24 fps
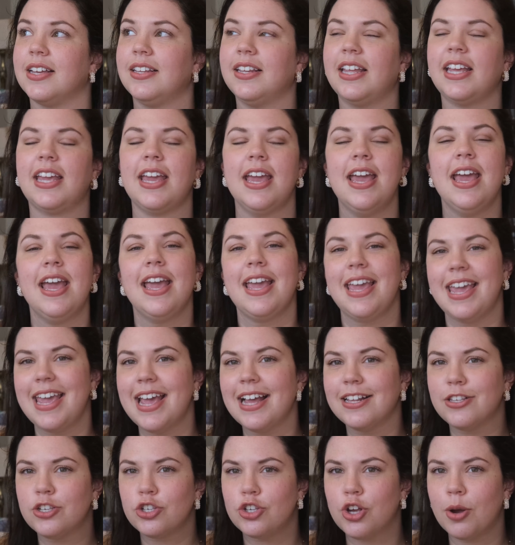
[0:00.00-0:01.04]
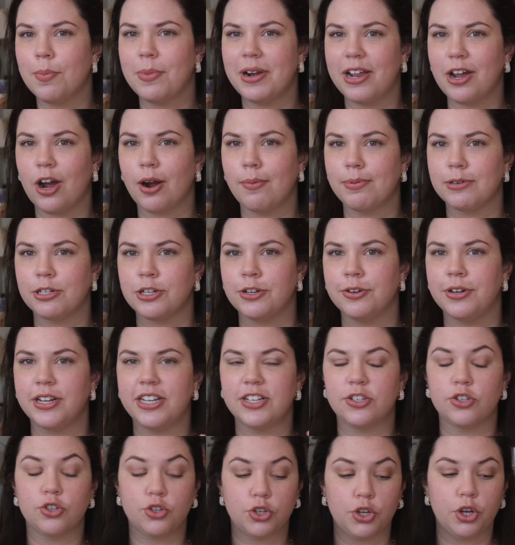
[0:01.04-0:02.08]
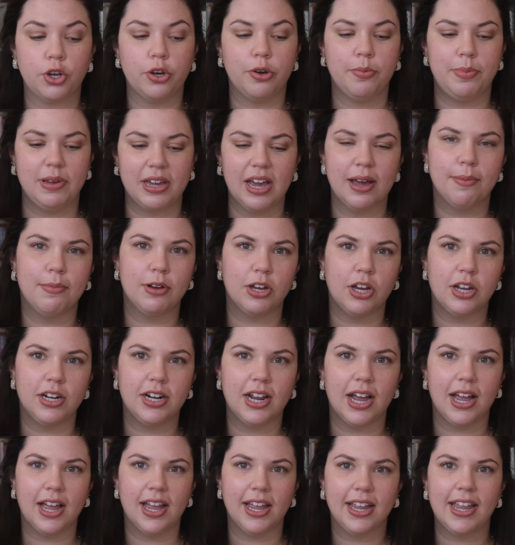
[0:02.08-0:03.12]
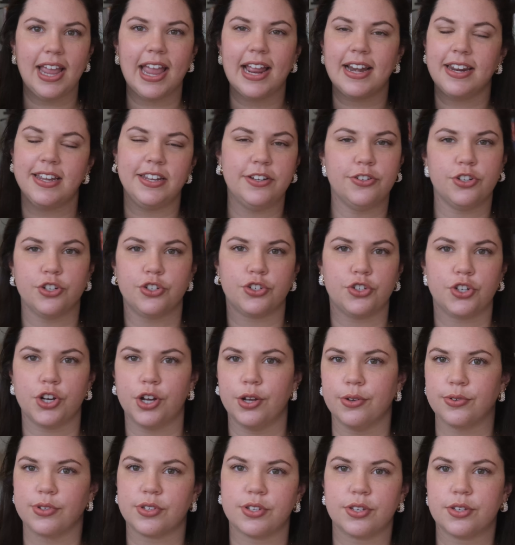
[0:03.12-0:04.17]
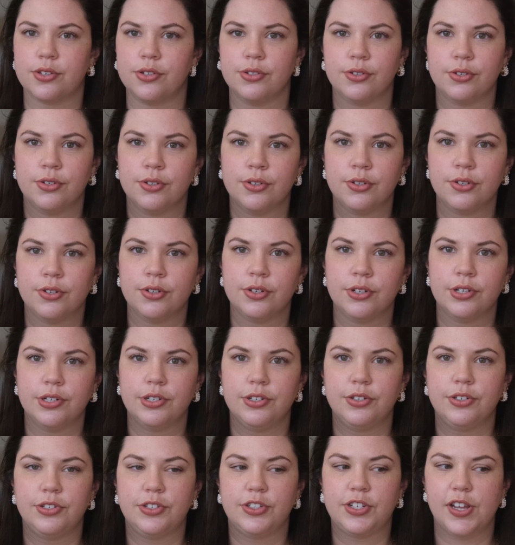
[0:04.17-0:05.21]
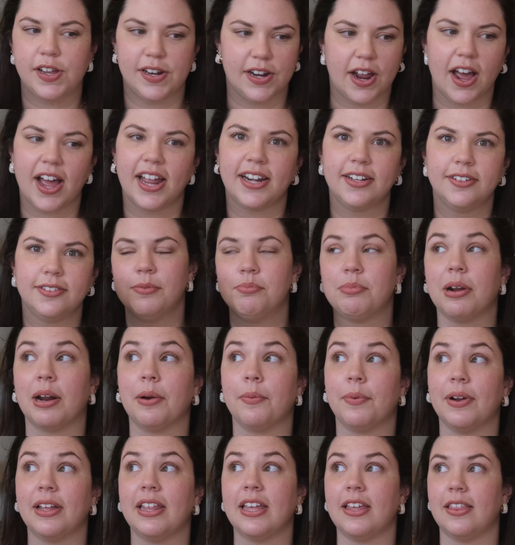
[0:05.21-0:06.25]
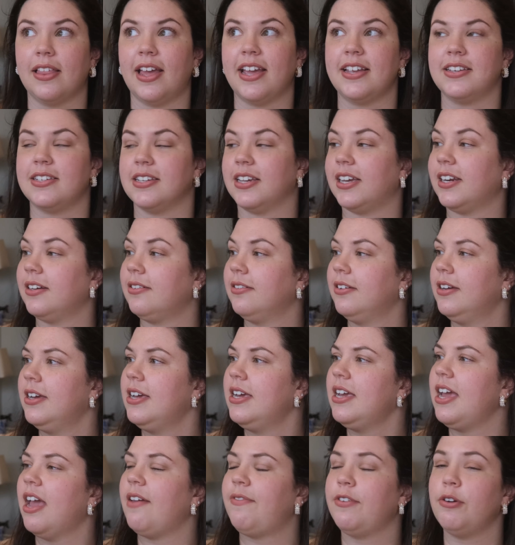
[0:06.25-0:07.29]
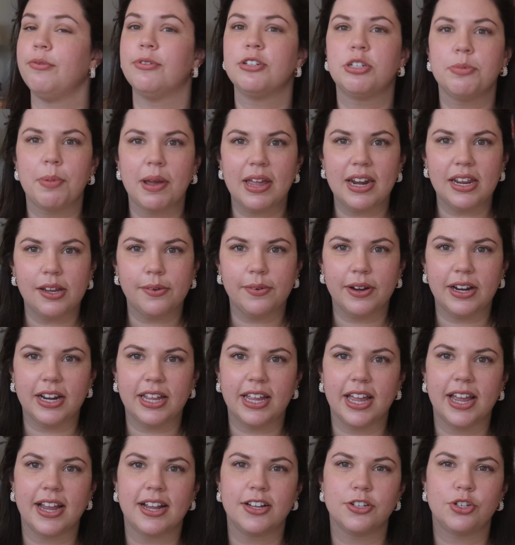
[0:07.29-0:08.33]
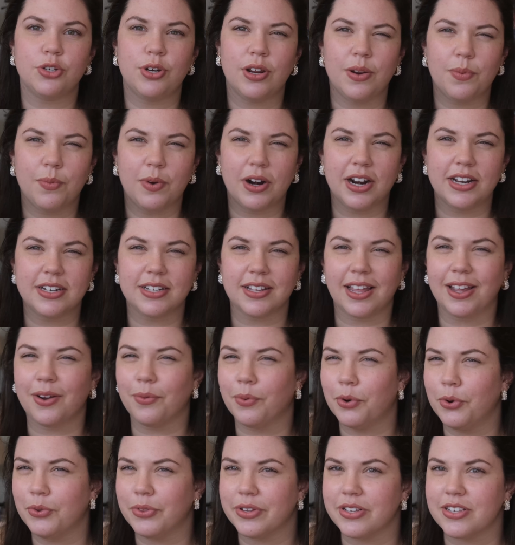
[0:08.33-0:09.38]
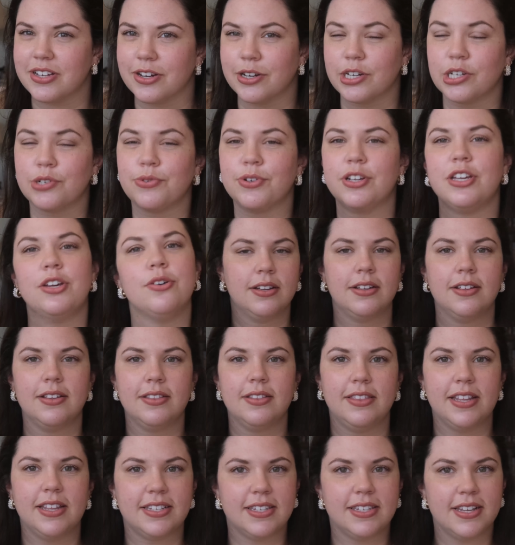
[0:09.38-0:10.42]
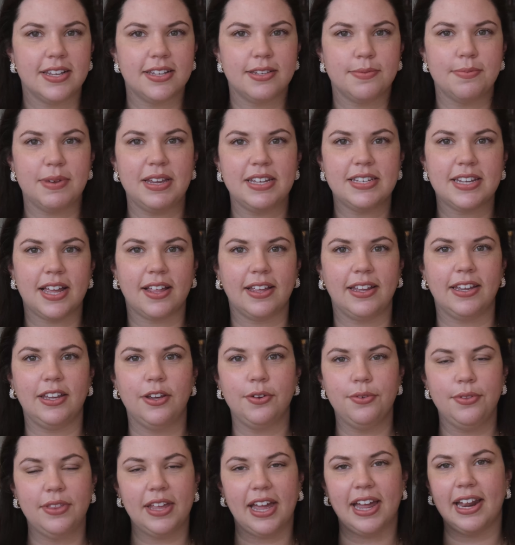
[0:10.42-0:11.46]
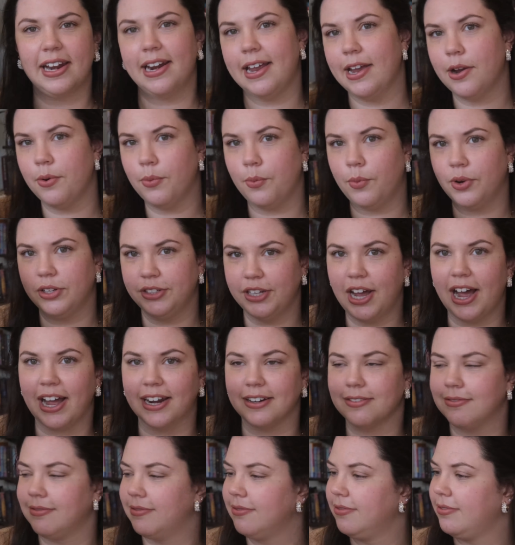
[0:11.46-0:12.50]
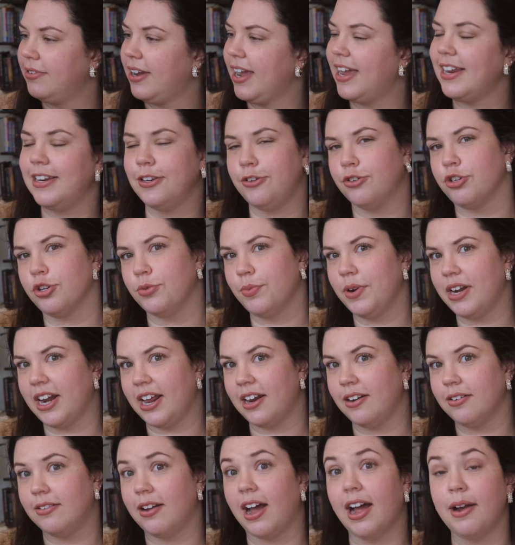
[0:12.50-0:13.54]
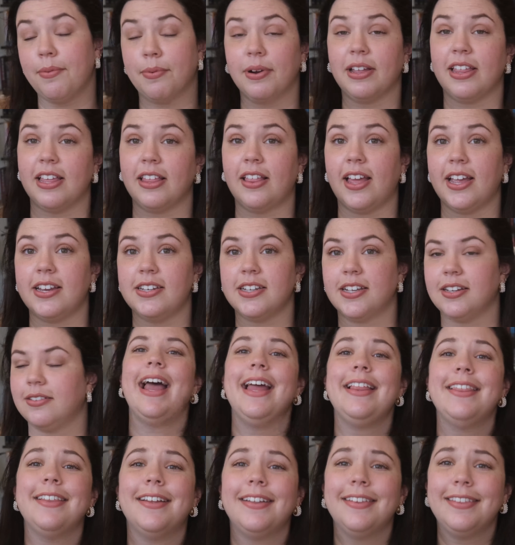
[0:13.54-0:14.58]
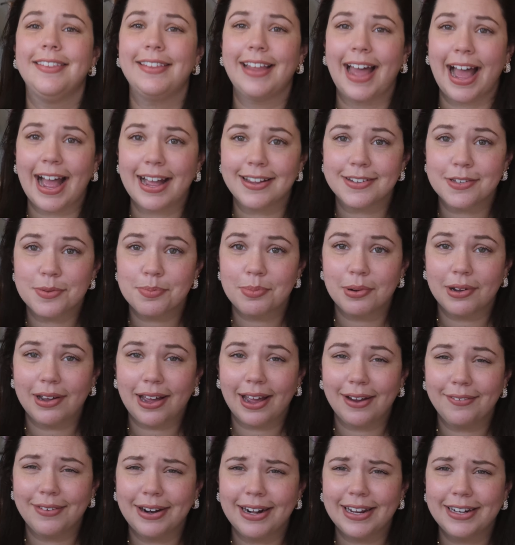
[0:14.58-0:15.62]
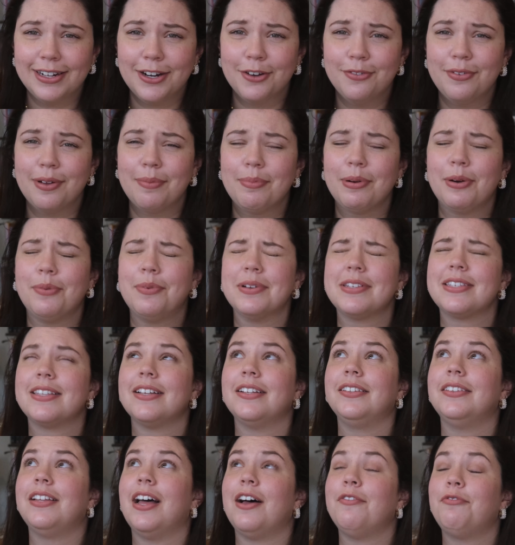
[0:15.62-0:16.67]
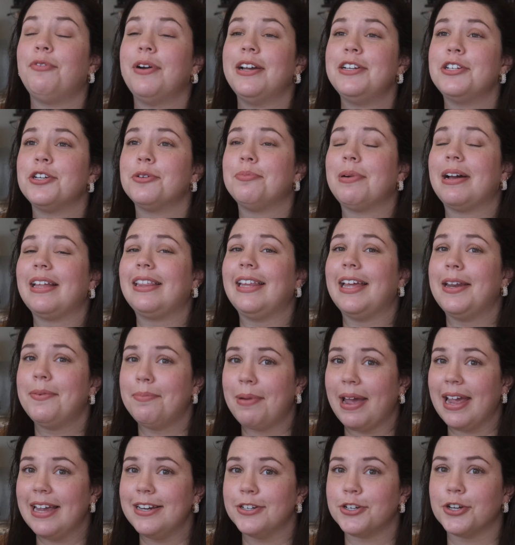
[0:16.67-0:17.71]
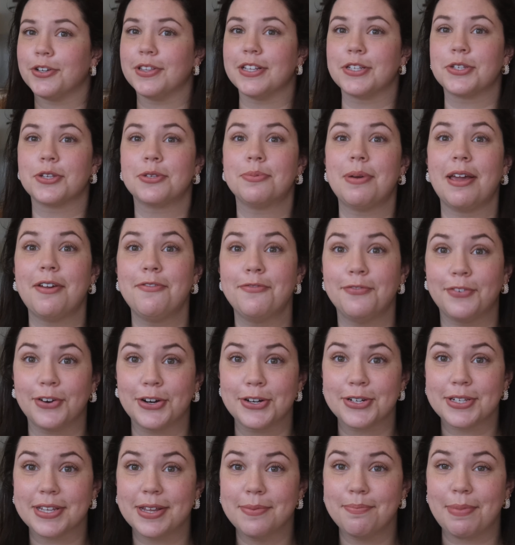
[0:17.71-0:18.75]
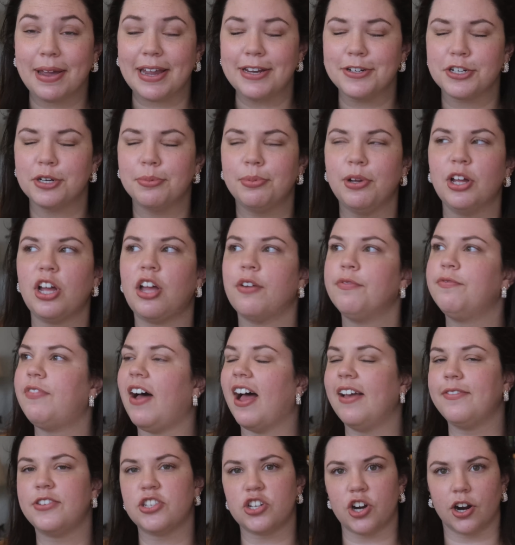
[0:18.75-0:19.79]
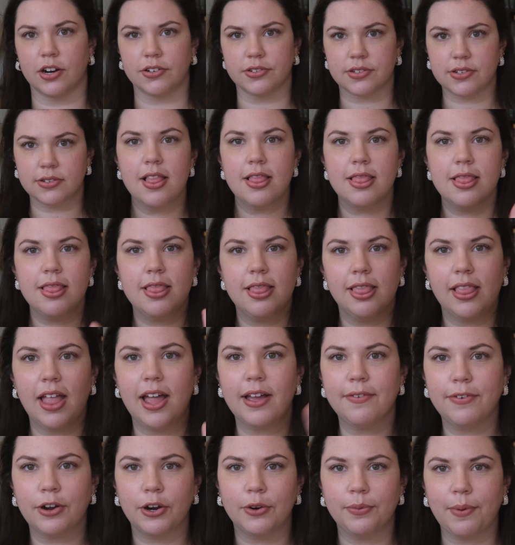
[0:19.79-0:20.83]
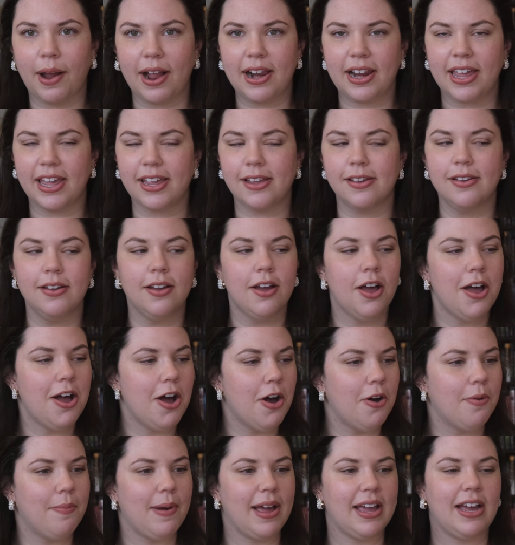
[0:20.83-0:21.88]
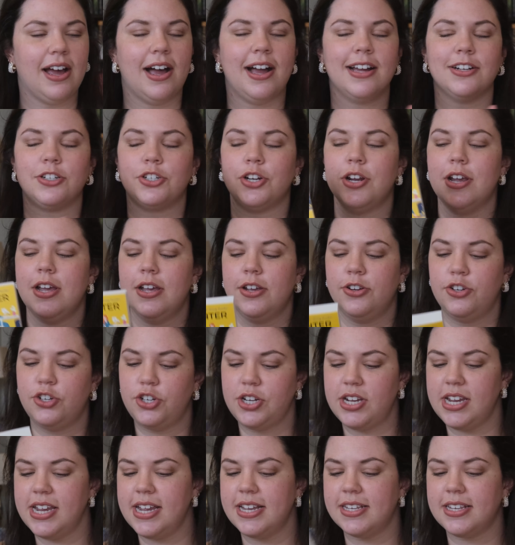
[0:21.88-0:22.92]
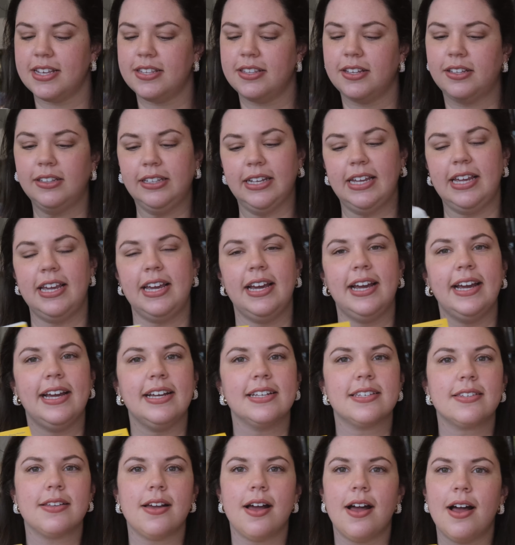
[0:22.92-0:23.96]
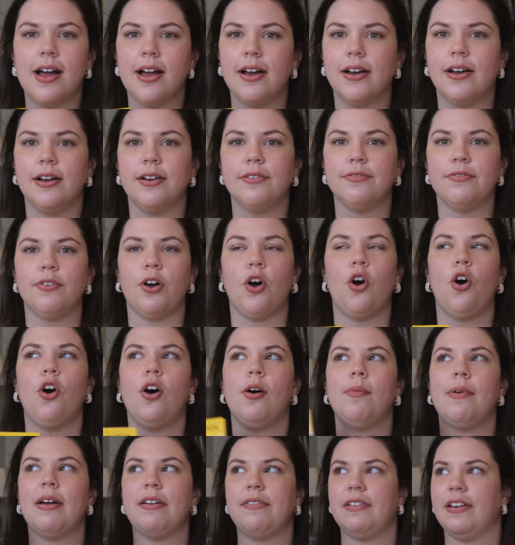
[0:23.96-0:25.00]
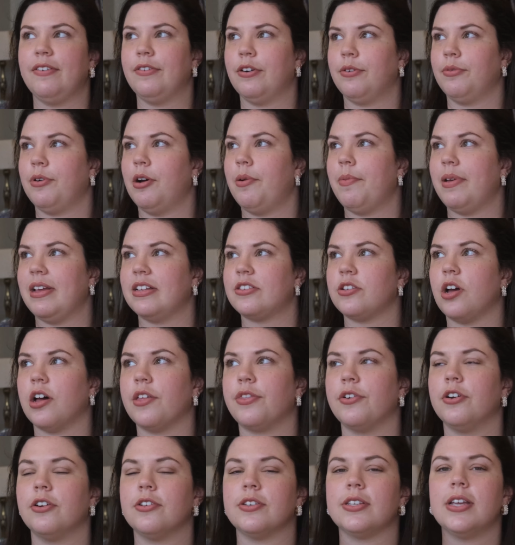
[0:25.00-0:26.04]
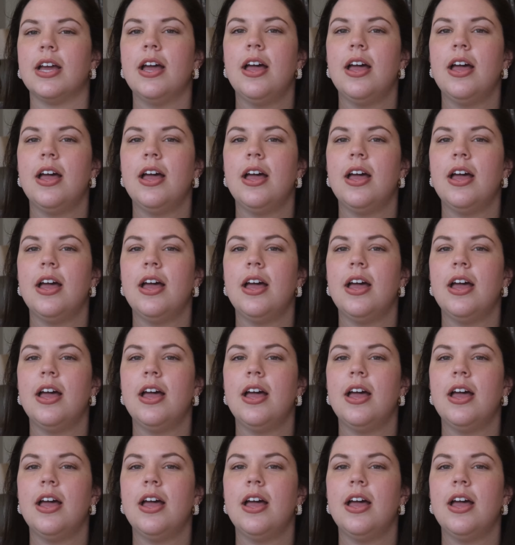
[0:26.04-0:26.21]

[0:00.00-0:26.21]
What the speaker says: And like, he had so many opportunities to become a good guy, and he just chose to not. But I really liked it. If you were debating reading it because you didn't want it to like ruin the series for you, this is me telling you that it will not, and you should read it. I really liked it. And the last book I read in November was The Love Wager by Lynn Painter. This was my first Lynn Painter book. 5 stars. Love her writing. Oh my gosh. She is in the leagues of all my favorite romance authors.